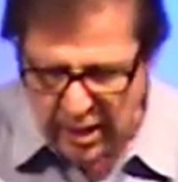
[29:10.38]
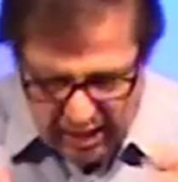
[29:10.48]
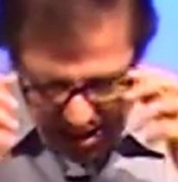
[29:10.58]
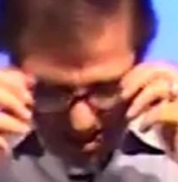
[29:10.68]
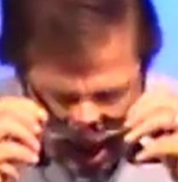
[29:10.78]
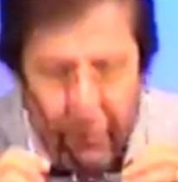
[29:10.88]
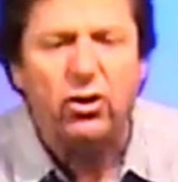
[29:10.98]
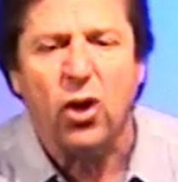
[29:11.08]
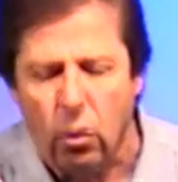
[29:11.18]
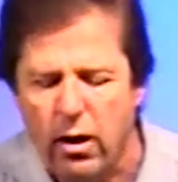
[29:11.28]
he never
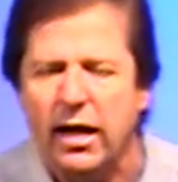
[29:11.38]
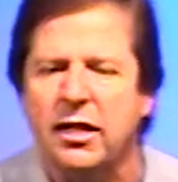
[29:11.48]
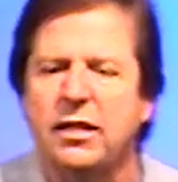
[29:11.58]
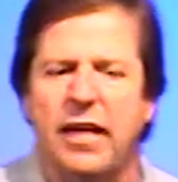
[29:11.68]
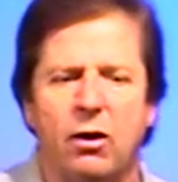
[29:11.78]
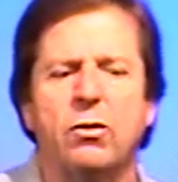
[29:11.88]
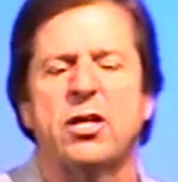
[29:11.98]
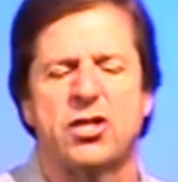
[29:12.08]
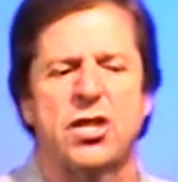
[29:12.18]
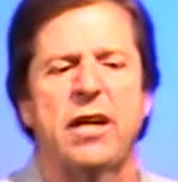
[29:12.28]
correctly dealt with
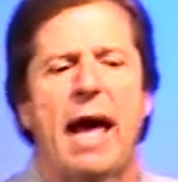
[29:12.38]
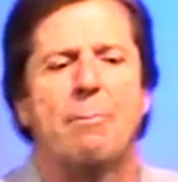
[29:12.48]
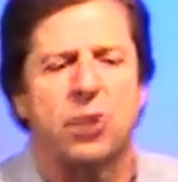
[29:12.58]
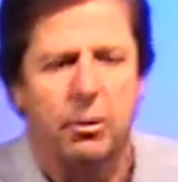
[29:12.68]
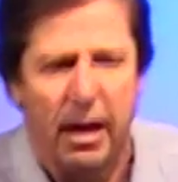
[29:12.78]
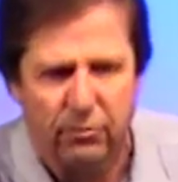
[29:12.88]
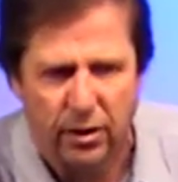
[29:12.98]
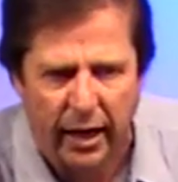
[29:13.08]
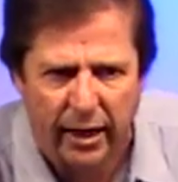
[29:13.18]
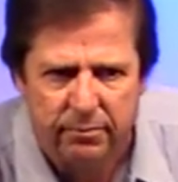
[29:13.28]
his son Absalom after
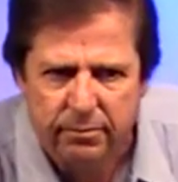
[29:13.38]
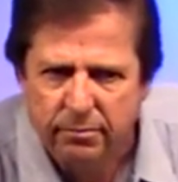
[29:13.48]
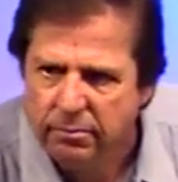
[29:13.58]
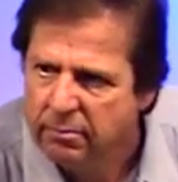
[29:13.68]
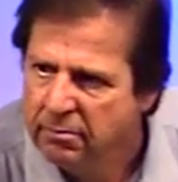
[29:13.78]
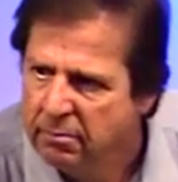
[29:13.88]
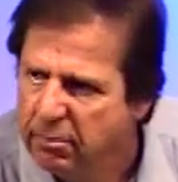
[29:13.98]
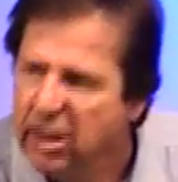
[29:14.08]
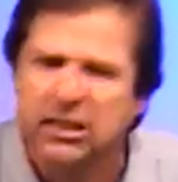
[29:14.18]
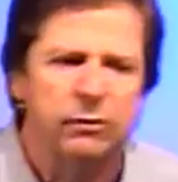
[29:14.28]
that
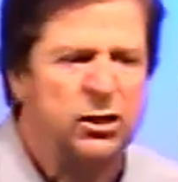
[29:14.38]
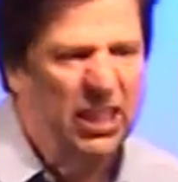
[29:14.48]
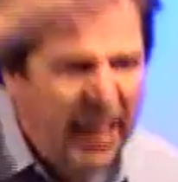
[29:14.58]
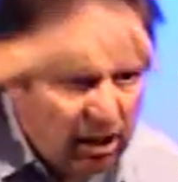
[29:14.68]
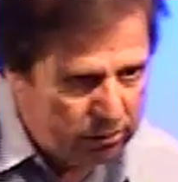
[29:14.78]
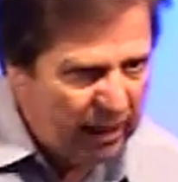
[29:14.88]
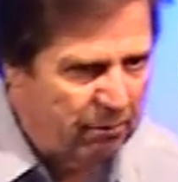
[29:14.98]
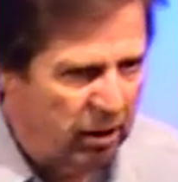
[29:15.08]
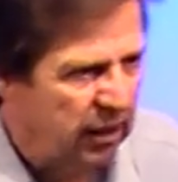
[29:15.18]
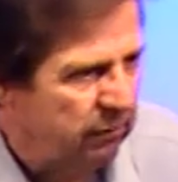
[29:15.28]
because of his guilt, I
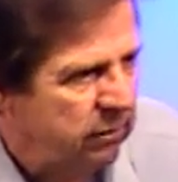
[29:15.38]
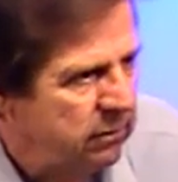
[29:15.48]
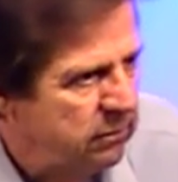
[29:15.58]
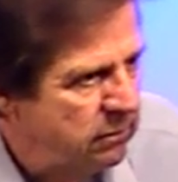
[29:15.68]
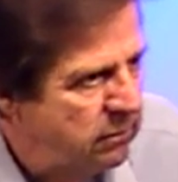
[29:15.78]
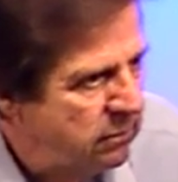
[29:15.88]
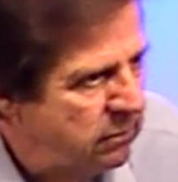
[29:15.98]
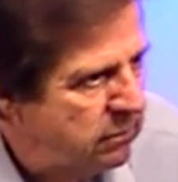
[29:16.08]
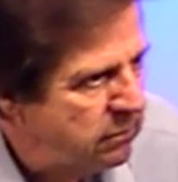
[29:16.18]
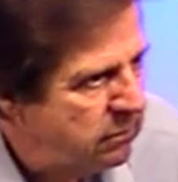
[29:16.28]
believe.
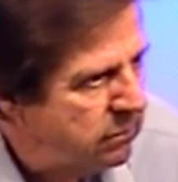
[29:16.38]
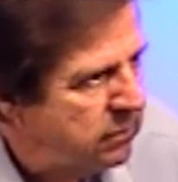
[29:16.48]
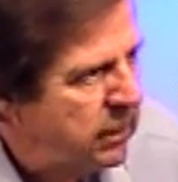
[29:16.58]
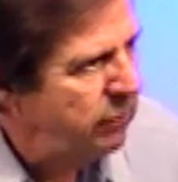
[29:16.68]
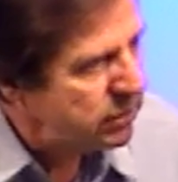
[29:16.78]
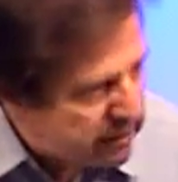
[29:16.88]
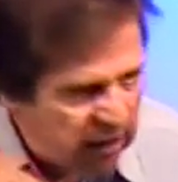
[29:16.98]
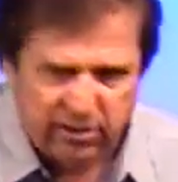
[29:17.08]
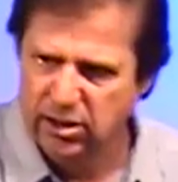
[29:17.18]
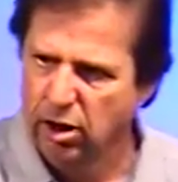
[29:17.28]
He was
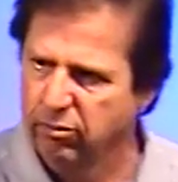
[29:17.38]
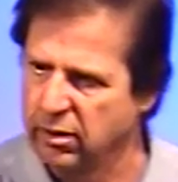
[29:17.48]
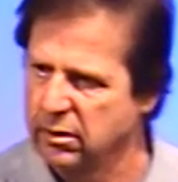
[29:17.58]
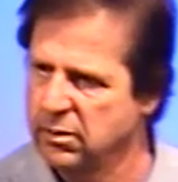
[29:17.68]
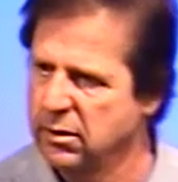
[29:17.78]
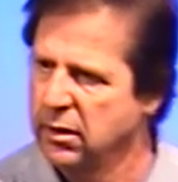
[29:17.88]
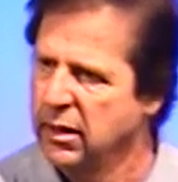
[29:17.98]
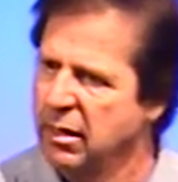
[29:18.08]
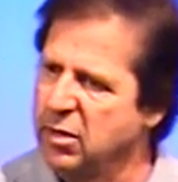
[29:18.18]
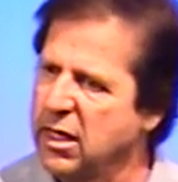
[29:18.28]
guilty over it.
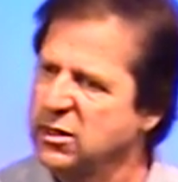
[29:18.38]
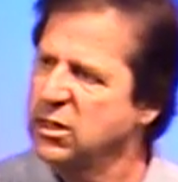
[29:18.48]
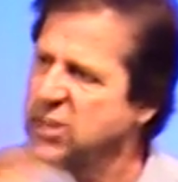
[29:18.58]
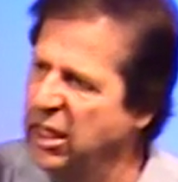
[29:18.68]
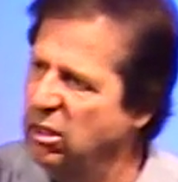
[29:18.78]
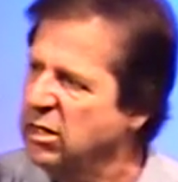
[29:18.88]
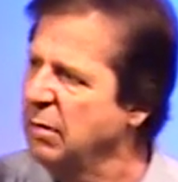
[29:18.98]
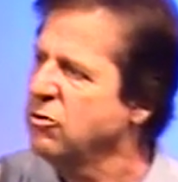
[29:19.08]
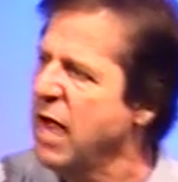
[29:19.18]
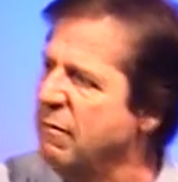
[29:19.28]
And because his guilt
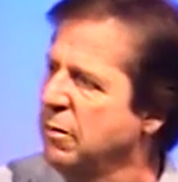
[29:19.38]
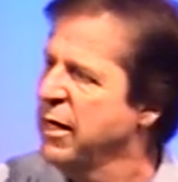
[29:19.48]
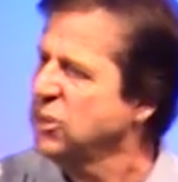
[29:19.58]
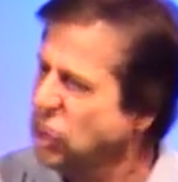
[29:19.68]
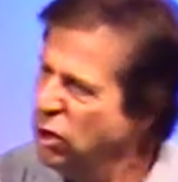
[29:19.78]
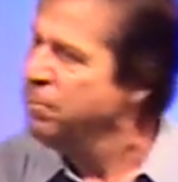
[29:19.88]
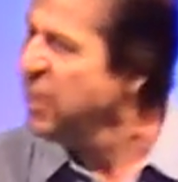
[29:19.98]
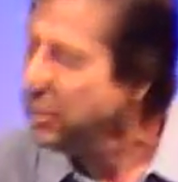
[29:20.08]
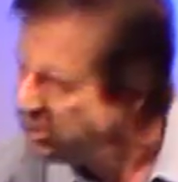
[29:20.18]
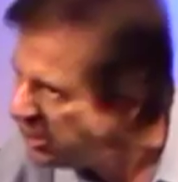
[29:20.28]
kept driving him to make stupid
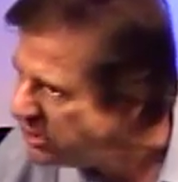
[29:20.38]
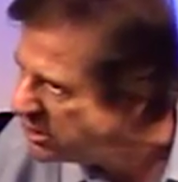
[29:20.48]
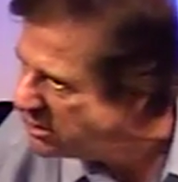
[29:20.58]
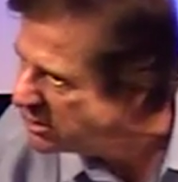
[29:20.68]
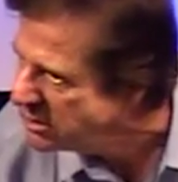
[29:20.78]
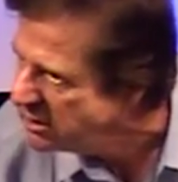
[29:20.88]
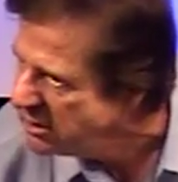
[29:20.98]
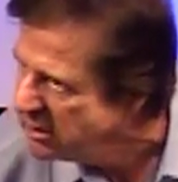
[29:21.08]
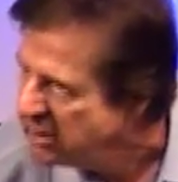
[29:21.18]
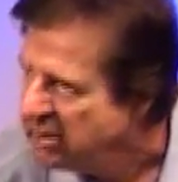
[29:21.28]
decisions
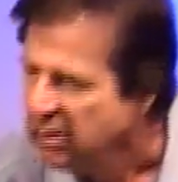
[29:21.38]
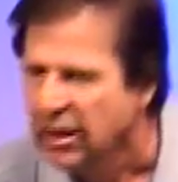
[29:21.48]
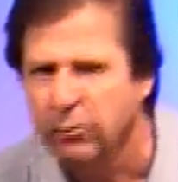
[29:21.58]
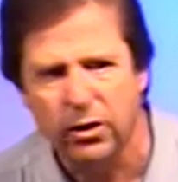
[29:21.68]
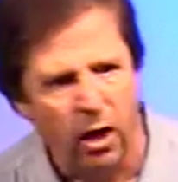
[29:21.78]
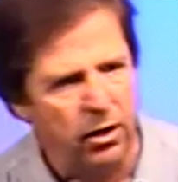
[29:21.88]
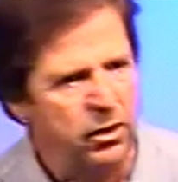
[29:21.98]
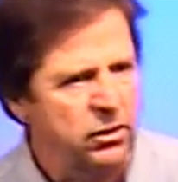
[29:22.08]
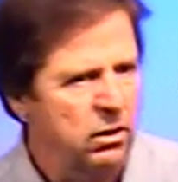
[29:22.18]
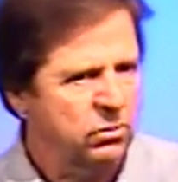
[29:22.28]
in regard to
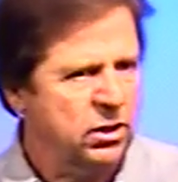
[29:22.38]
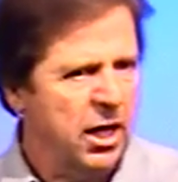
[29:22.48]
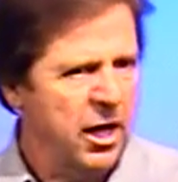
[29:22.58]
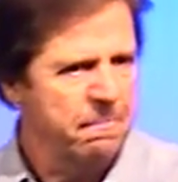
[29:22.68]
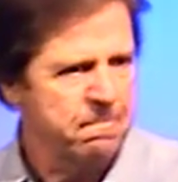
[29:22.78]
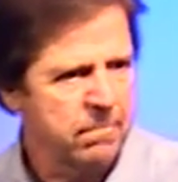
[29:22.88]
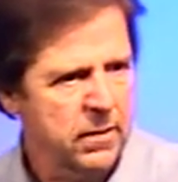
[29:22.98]
his own son.